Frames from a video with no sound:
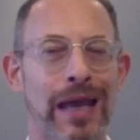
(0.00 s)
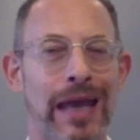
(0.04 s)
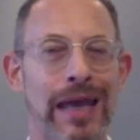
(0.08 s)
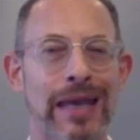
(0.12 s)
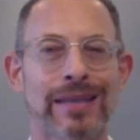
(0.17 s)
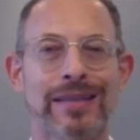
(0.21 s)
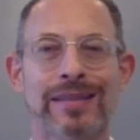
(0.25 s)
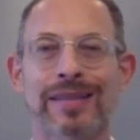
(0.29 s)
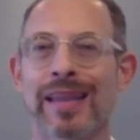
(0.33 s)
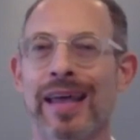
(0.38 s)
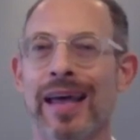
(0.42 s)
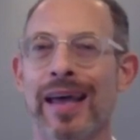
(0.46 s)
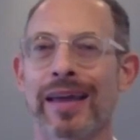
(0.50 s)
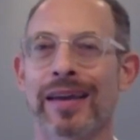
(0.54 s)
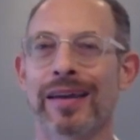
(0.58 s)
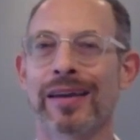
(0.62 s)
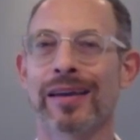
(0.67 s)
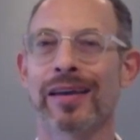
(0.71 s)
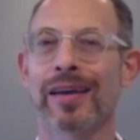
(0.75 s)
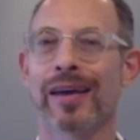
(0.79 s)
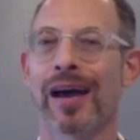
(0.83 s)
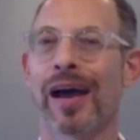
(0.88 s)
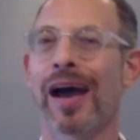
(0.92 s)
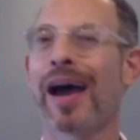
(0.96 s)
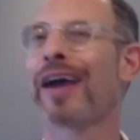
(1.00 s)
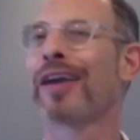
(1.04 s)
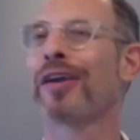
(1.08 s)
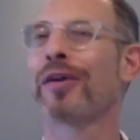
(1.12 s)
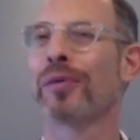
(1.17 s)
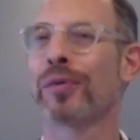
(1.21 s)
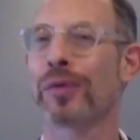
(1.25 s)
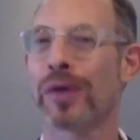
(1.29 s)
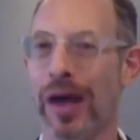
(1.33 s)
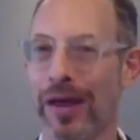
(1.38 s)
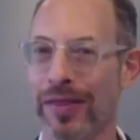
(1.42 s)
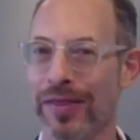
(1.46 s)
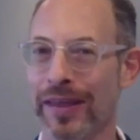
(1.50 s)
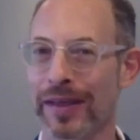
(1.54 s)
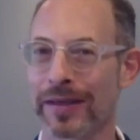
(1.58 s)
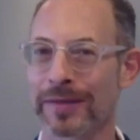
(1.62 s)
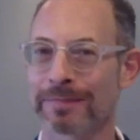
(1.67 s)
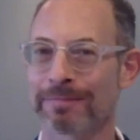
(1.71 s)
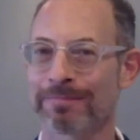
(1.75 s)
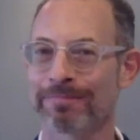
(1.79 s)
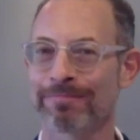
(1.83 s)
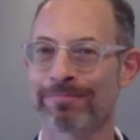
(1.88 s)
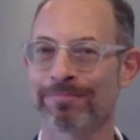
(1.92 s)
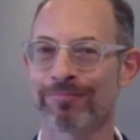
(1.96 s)
is that I know nothing."
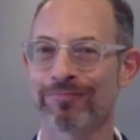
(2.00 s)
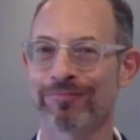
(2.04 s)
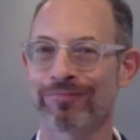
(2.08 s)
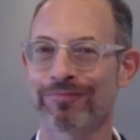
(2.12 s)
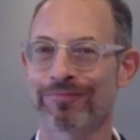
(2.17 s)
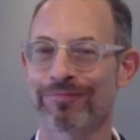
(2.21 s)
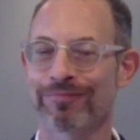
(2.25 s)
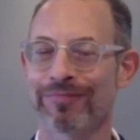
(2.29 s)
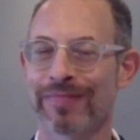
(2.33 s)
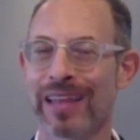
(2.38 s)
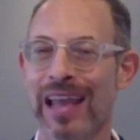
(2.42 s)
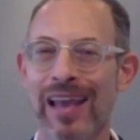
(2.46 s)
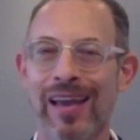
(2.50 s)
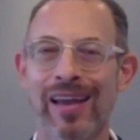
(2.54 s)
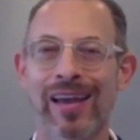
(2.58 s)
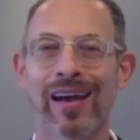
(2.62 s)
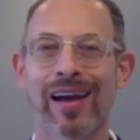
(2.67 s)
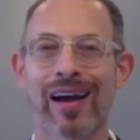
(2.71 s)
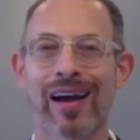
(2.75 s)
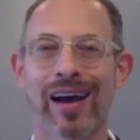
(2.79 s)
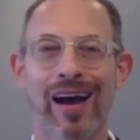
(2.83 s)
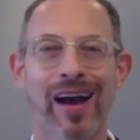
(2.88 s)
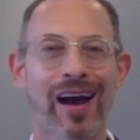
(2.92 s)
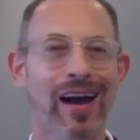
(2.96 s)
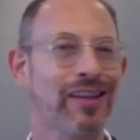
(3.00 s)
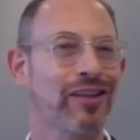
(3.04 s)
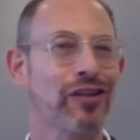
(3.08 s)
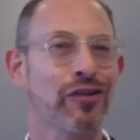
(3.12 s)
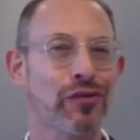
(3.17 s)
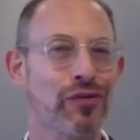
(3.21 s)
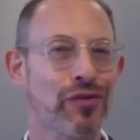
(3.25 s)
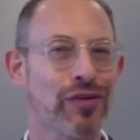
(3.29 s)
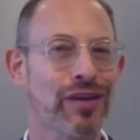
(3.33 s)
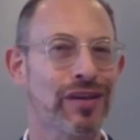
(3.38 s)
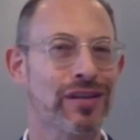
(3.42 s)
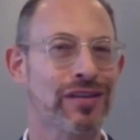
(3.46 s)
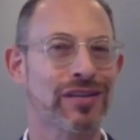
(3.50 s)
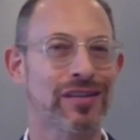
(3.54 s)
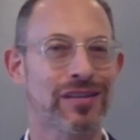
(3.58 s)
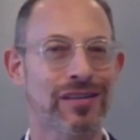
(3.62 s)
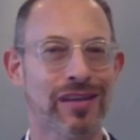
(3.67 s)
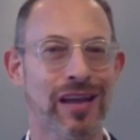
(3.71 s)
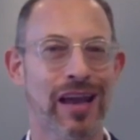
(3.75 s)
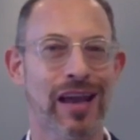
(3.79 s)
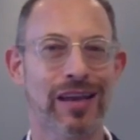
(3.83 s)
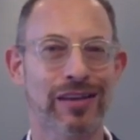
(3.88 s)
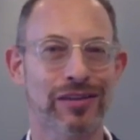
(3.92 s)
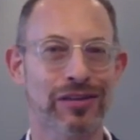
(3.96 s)
I learned this
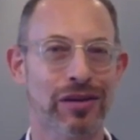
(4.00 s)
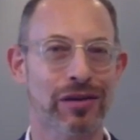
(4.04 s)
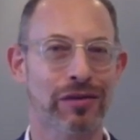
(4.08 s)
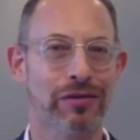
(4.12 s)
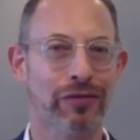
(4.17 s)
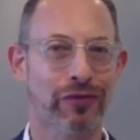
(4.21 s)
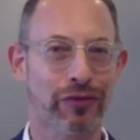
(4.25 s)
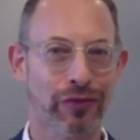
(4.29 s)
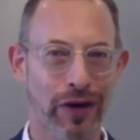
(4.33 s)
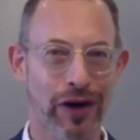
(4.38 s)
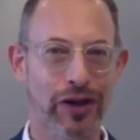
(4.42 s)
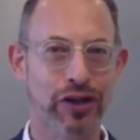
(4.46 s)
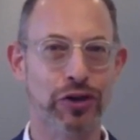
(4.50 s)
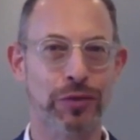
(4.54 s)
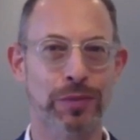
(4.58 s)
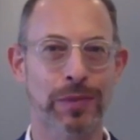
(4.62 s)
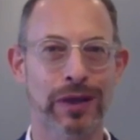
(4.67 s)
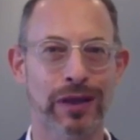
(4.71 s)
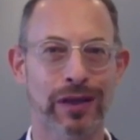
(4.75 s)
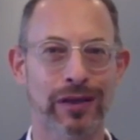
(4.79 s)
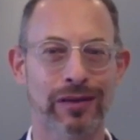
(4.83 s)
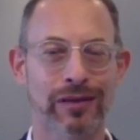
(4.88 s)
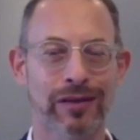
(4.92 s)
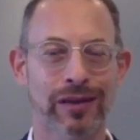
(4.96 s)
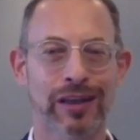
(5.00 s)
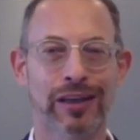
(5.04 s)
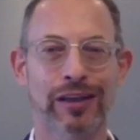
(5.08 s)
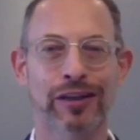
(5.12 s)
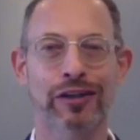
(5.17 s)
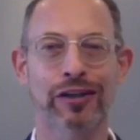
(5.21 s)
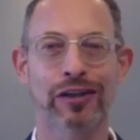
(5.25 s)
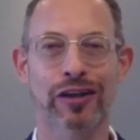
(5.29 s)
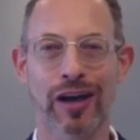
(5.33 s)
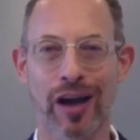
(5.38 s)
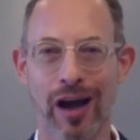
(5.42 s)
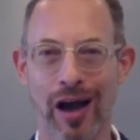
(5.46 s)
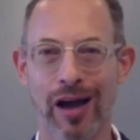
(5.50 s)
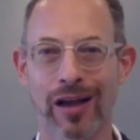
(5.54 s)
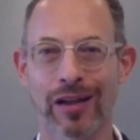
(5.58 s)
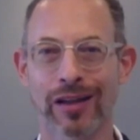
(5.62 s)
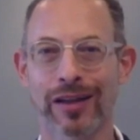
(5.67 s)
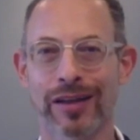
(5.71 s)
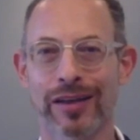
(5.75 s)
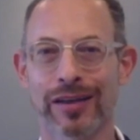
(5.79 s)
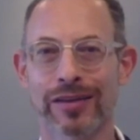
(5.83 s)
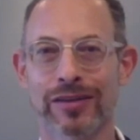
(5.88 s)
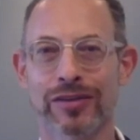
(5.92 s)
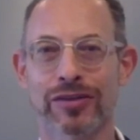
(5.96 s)
as a freshman in
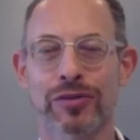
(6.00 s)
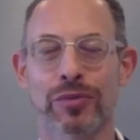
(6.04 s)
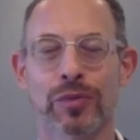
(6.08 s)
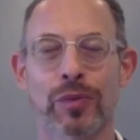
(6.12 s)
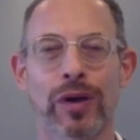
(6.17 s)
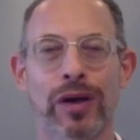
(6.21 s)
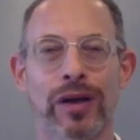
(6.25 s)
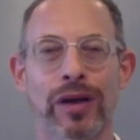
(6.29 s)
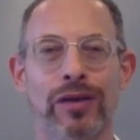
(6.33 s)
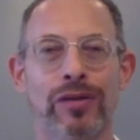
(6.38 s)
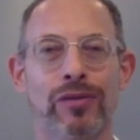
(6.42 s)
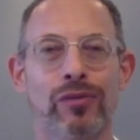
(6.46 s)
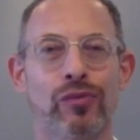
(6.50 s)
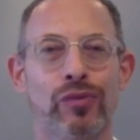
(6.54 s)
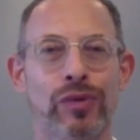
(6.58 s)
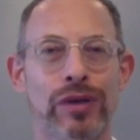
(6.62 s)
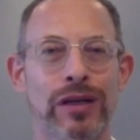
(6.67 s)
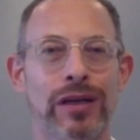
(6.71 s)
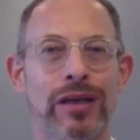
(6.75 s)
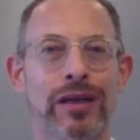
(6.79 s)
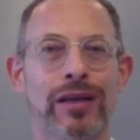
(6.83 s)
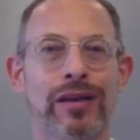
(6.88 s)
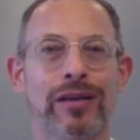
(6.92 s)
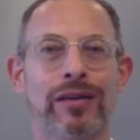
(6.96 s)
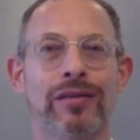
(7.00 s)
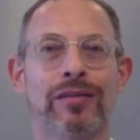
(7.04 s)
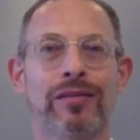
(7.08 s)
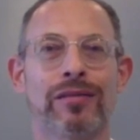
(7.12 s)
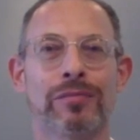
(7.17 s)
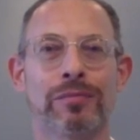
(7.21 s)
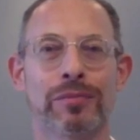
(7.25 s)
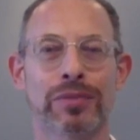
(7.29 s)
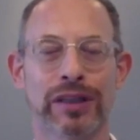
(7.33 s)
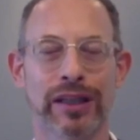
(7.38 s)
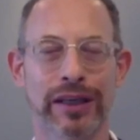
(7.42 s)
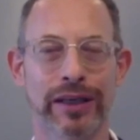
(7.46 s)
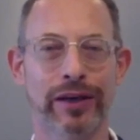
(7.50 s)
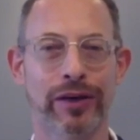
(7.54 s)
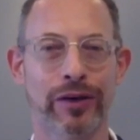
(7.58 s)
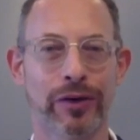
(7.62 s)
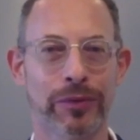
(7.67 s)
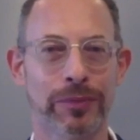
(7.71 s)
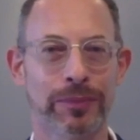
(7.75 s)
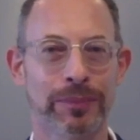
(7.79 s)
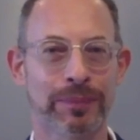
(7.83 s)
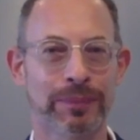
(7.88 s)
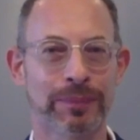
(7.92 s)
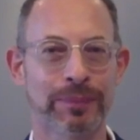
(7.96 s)
college when reading Plato.
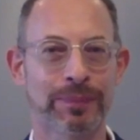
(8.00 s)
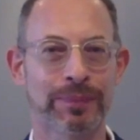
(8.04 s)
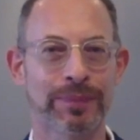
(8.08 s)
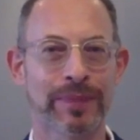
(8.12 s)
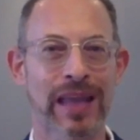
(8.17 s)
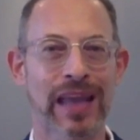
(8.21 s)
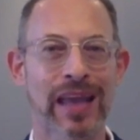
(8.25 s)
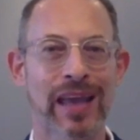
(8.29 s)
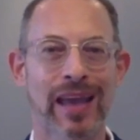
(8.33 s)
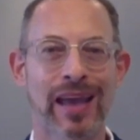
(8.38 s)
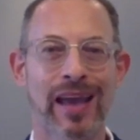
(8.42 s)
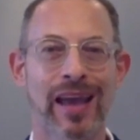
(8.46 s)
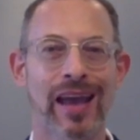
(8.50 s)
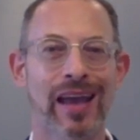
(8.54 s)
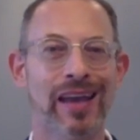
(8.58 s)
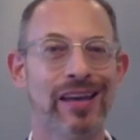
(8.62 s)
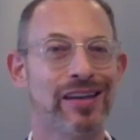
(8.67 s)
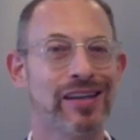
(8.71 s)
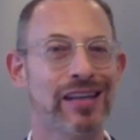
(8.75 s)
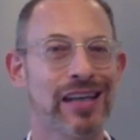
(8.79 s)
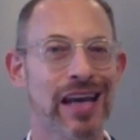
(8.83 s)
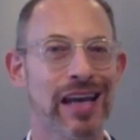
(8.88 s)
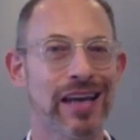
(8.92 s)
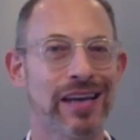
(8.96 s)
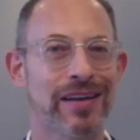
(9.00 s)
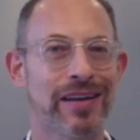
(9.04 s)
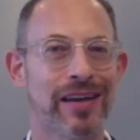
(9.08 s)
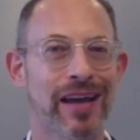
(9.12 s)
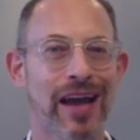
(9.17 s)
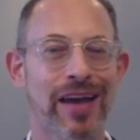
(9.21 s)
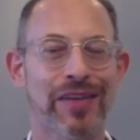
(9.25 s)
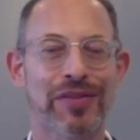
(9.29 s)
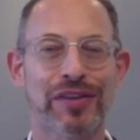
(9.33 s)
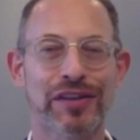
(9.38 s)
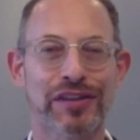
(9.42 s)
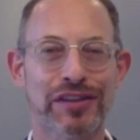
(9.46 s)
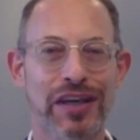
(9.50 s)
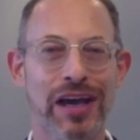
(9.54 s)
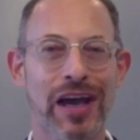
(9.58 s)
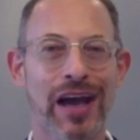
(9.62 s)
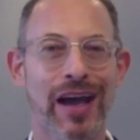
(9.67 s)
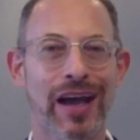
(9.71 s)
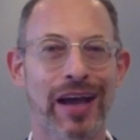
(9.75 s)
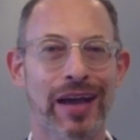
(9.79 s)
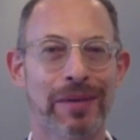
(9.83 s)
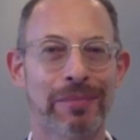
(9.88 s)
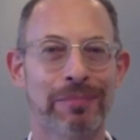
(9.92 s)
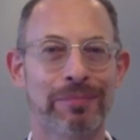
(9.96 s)
And yet, at the
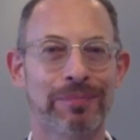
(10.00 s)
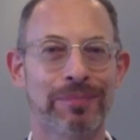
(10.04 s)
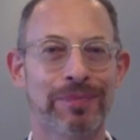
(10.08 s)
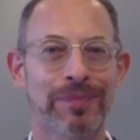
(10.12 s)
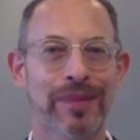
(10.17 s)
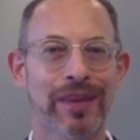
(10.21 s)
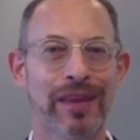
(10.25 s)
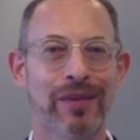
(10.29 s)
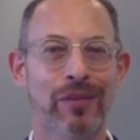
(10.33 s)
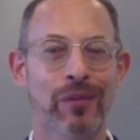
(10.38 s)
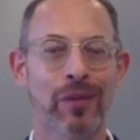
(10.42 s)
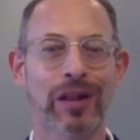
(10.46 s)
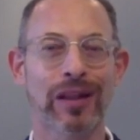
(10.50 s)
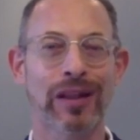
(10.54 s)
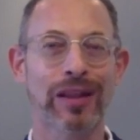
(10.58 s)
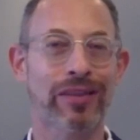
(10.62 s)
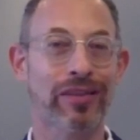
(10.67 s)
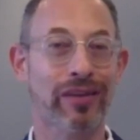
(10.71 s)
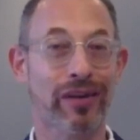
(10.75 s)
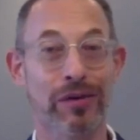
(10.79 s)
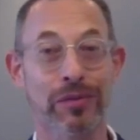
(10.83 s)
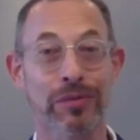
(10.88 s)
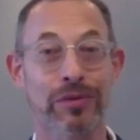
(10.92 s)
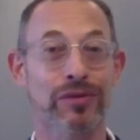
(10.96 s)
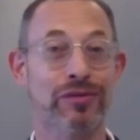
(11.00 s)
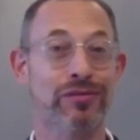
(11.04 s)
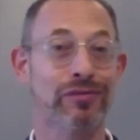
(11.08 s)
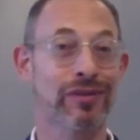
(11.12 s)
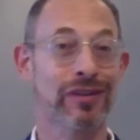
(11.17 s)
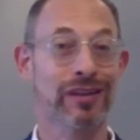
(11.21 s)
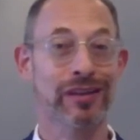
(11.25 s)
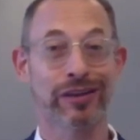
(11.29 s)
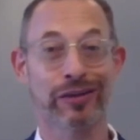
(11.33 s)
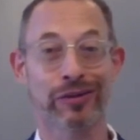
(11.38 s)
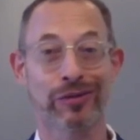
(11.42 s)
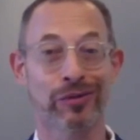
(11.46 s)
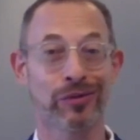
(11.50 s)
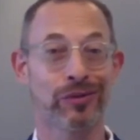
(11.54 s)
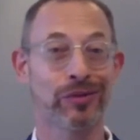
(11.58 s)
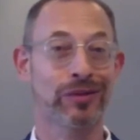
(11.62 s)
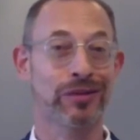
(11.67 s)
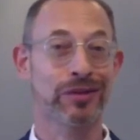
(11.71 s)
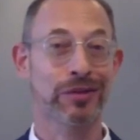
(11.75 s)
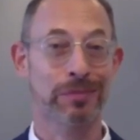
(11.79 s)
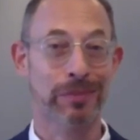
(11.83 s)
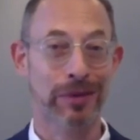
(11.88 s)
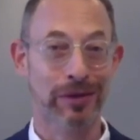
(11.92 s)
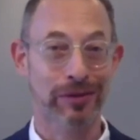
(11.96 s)
time, while I thought it was really cool
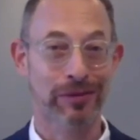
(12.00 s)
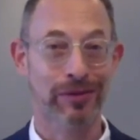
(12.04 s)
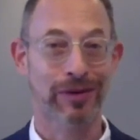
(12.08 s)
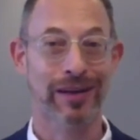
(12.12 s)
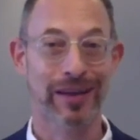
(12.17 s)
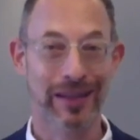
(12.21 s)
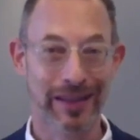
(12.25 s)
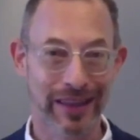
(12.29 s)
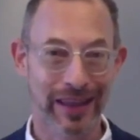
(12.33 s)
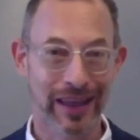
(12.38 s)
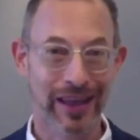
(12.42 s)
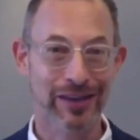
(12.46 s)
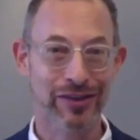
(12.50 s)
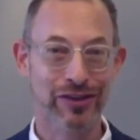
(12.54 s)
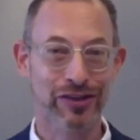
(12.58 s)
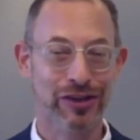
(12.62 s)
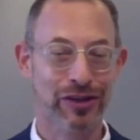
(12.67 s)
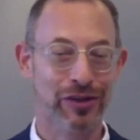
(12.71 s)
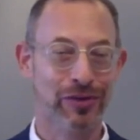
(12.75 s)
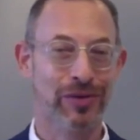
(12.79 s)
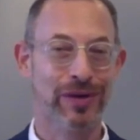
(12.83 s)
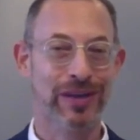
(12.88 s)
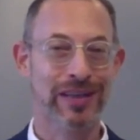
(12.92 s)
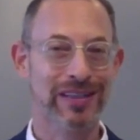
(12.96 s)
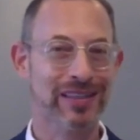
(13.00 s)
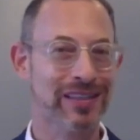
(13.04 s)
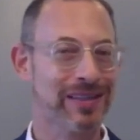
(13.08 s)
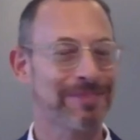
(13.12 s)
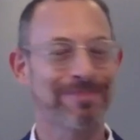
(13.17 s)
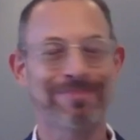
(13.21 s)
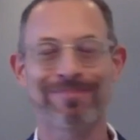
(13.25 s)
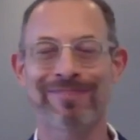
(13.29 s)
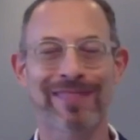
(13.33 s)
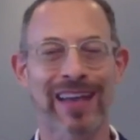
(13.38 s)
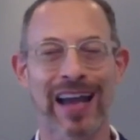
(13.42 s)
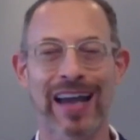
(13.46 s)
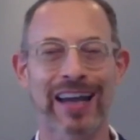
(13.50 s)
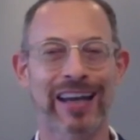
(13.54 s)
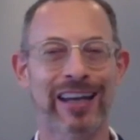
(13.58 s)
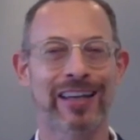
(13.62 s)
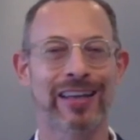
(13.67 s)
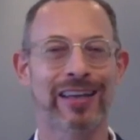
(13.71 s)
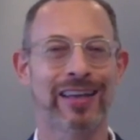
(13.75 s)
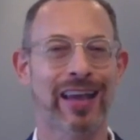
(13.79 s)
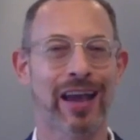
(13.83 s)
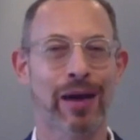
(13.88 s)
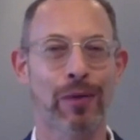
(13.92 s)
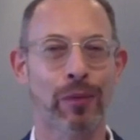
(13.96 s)
to be reading the ancient Greeks, I
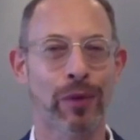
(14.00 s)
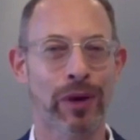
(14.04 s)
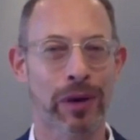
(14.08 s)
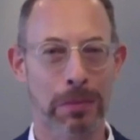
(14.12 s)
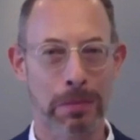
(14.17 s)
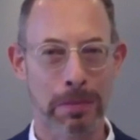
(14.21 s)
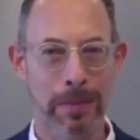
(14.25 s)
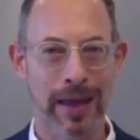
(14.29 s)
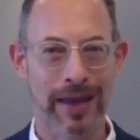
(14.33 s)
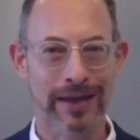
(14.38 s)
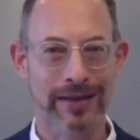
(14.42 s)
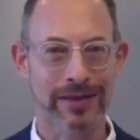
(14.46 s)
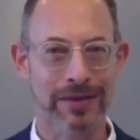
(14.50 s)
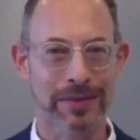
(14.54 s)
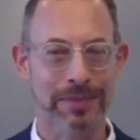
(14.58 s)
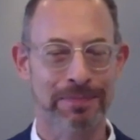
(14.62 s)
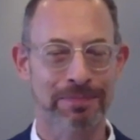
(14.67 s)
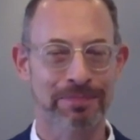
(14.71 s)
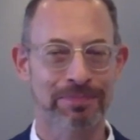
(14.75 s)
didn't get what it meant.